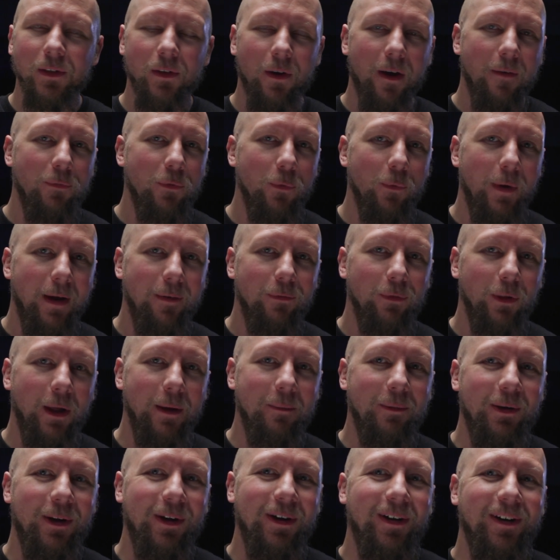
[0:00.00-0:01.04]
it off the rev
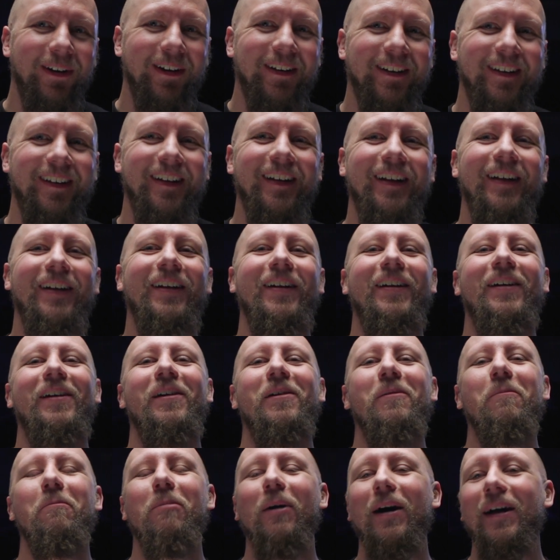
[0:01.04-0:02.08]
limiter.
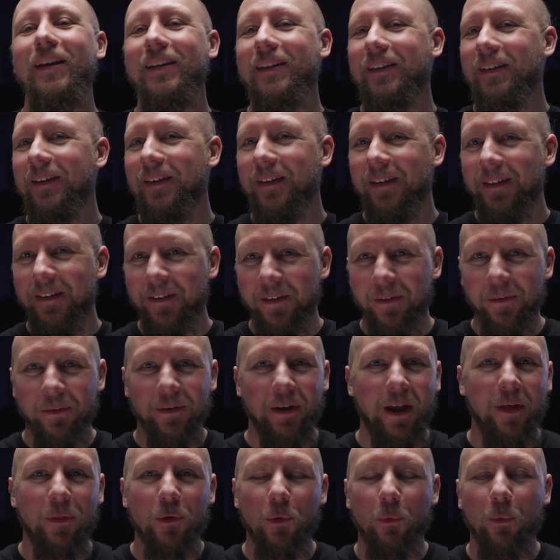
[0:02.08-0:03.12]
But
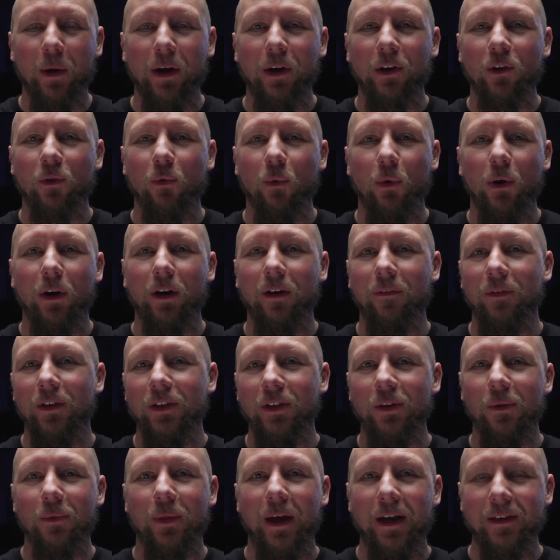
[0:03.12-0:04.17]
another weird quirk of the
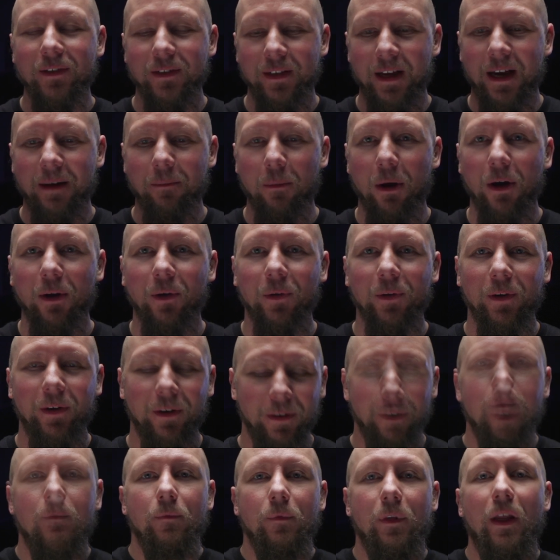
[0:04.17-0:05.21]
2009 model
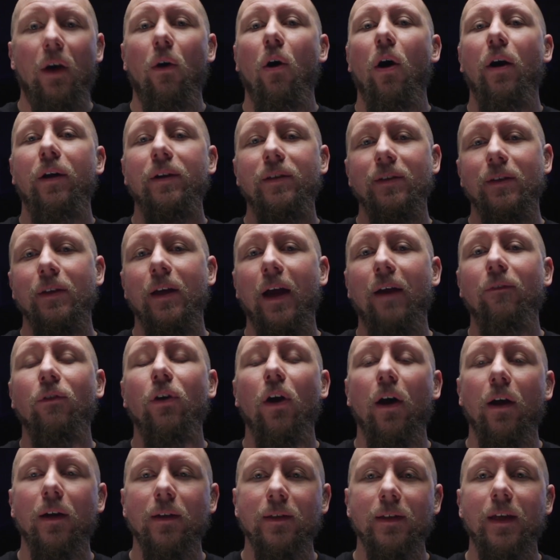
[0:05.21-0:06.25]
year. Now, honestly, I've
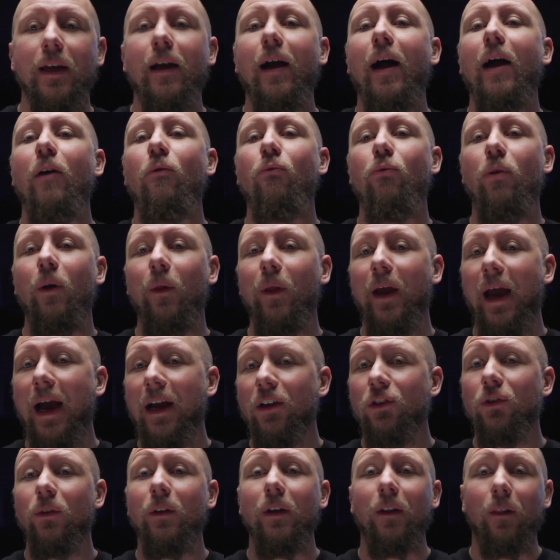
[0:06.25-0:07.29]
got to say I really
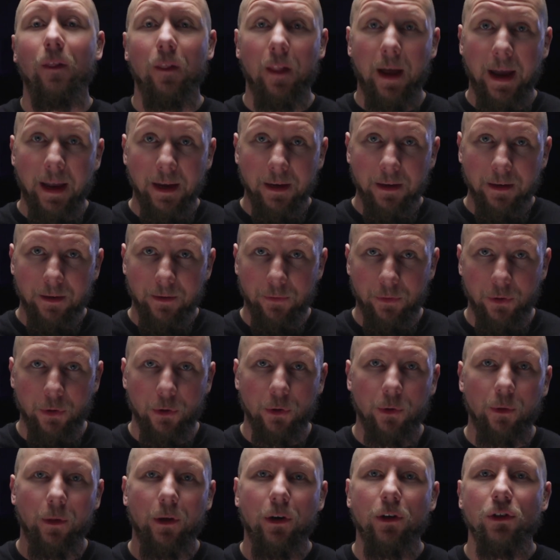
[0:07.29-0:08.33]
actually like the
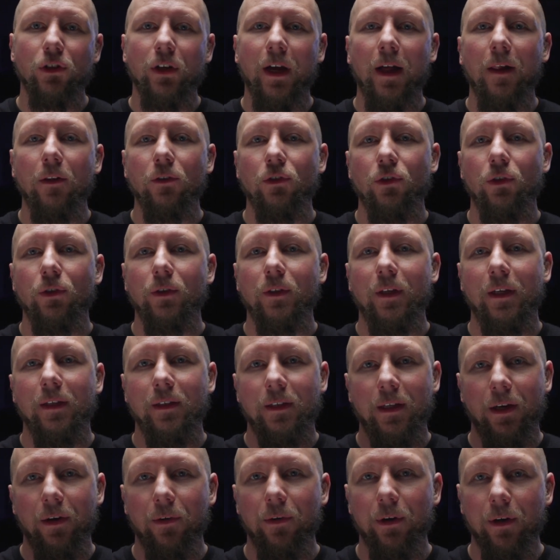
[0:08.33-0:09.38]
earlier Challengers
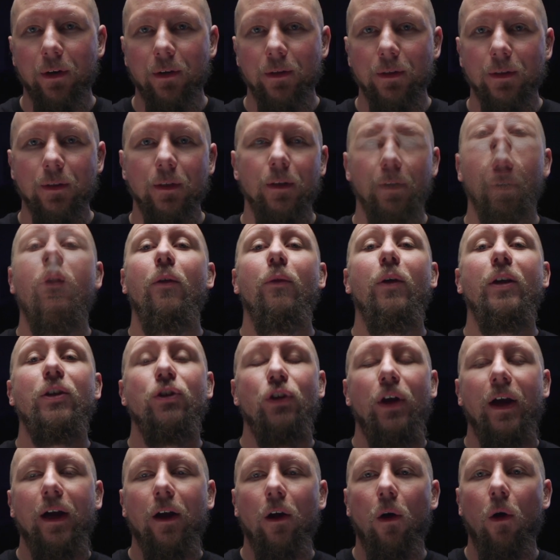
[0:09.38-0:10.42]
interiors. They
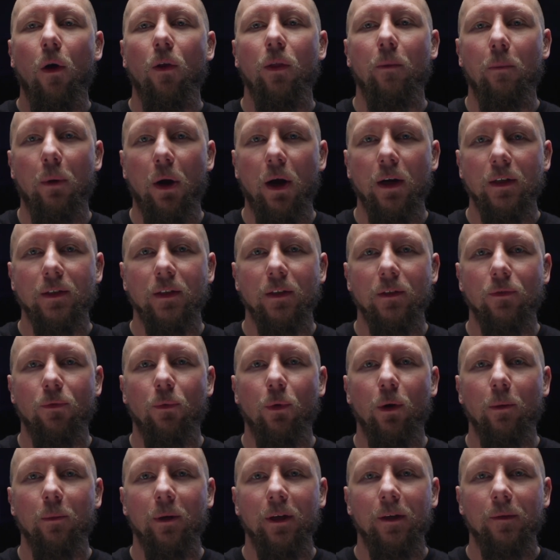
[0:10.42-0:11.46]
check all the boxes
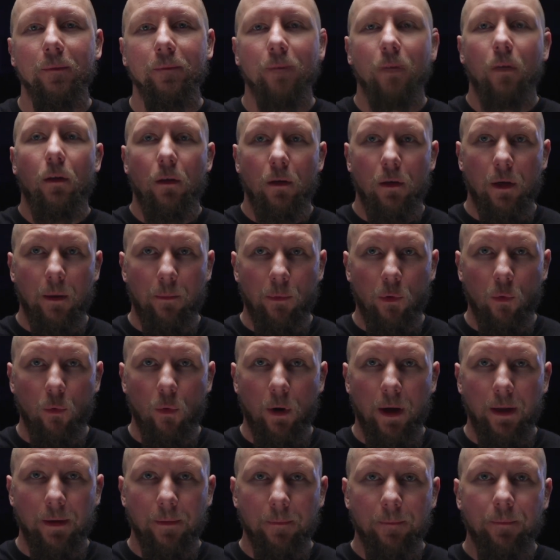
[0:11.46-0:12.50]
for me. Number
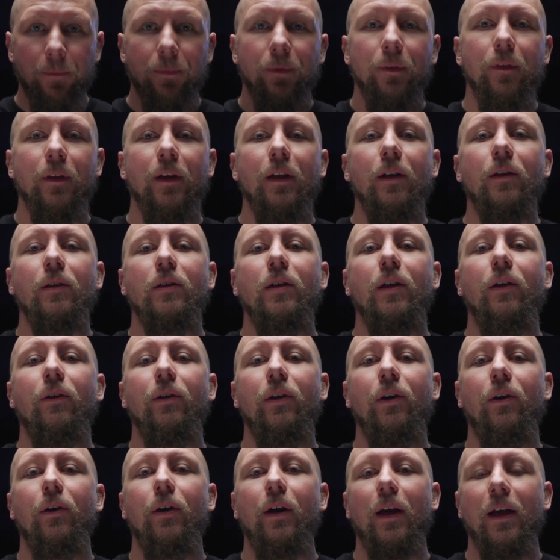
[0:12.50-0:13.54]
one, the
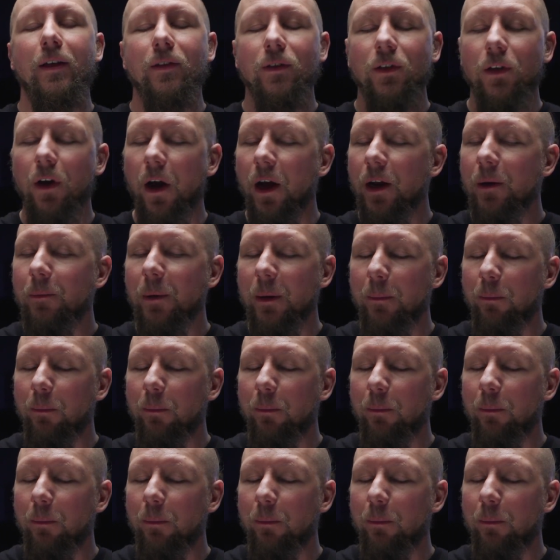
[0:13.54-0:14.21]
interior has got to be